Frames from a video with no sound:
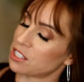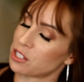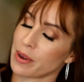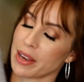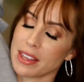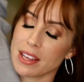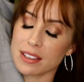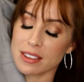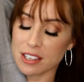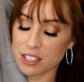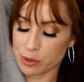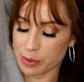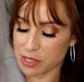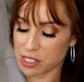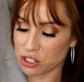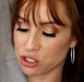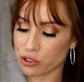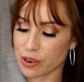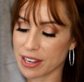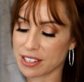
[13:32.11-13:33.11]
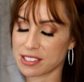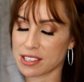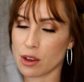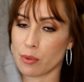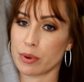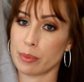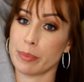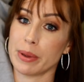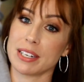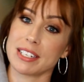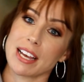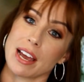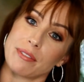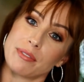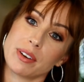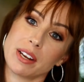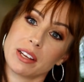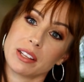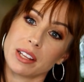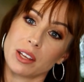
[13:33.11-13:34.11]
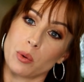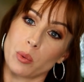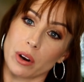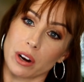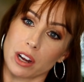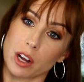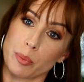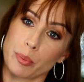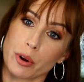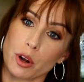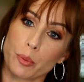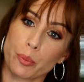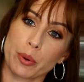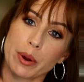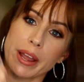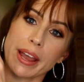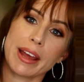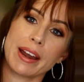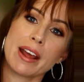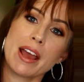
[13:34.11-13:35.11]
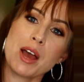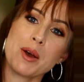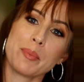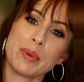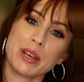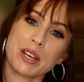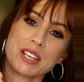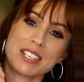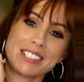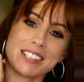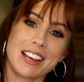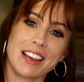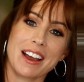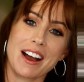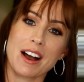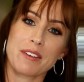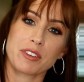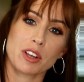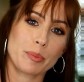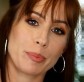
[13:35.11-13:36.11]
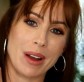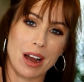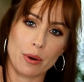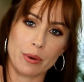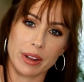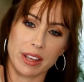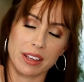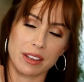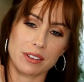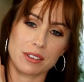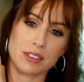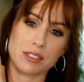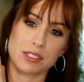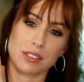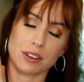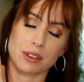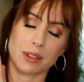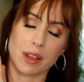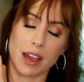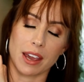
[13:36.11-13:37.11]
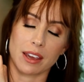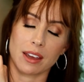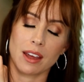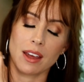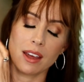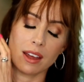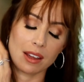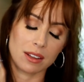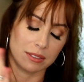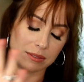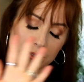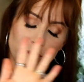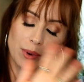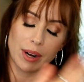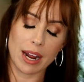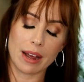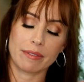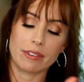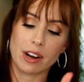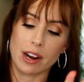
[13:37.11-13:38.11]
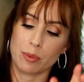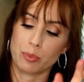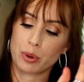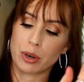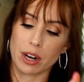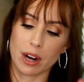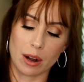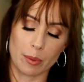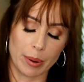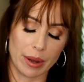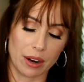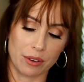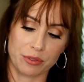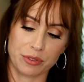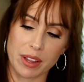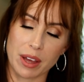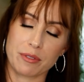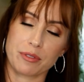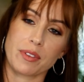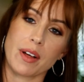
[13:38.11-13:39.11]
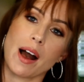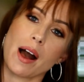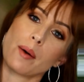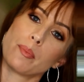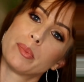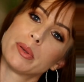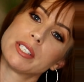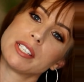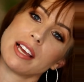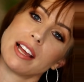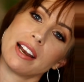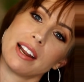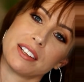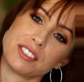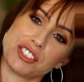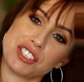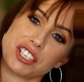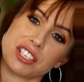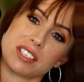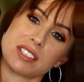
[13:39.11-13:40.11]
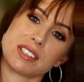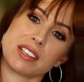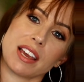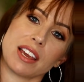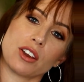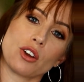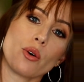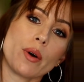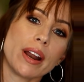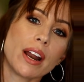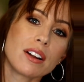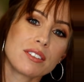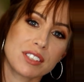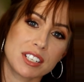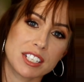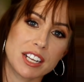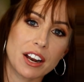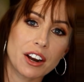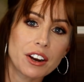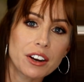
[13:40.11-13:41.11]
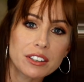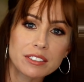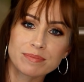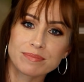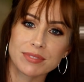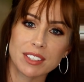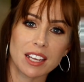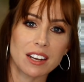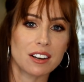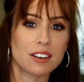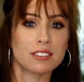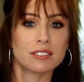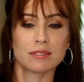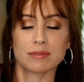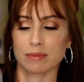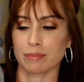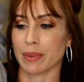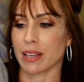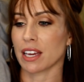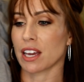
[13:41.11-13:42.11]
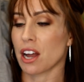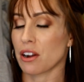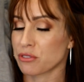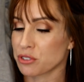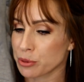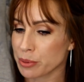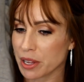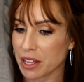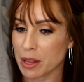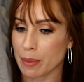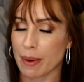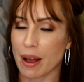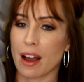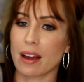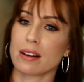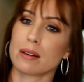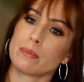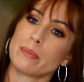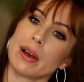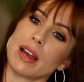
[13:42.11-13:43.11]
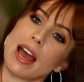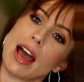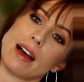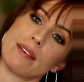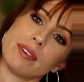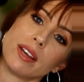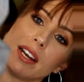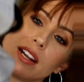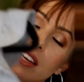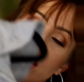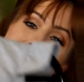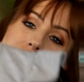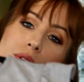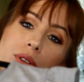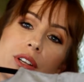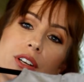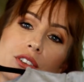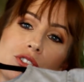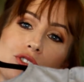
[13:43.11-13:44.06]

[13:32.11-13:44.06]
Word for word: So I thought this was a dress that would be definitely work appropriate, but you could take off your power heels or like whatever and put on a pair of flip-flops and it's just like going out to dinner, you know, being comfortable in the bottom but having a cute